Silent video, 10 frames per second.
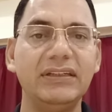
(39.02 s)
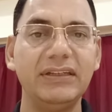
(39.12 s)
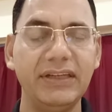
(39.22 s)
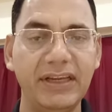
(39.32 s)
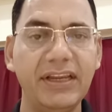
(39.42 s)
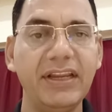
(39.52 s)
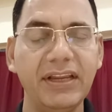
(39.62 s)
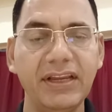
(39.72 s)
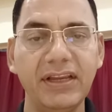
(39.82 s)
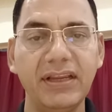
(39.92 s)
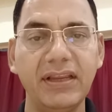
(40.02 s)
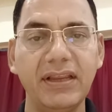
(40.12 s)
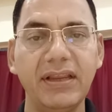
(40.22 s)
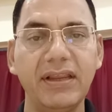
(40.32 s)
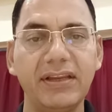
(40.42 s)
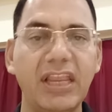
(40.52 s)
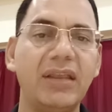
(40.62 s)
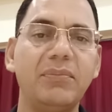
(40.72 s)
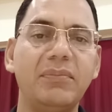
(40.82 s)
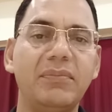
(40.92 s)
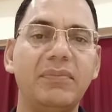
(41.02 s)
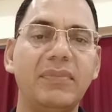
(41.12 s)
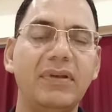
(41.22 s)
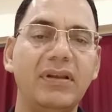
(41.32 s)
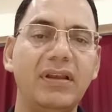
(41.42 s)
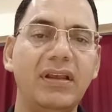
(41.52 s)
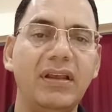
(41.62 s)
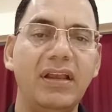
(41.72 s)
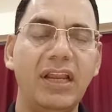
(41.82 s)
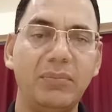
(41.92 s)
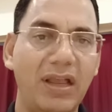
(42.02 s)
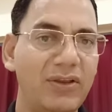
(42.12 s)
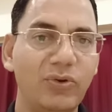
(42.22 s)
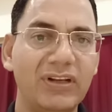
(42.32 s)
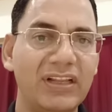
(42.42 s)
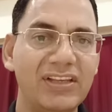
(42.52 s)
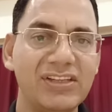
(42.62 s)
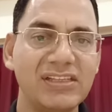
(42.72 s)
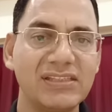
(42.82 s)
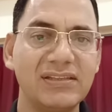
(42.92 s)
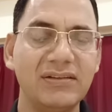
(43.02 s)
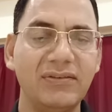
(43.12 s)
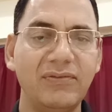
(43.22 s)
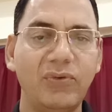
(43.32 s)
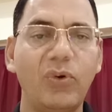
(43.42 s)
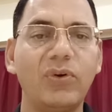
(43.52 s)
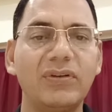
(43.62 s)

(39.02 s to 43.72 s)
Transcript: he came in my organizations for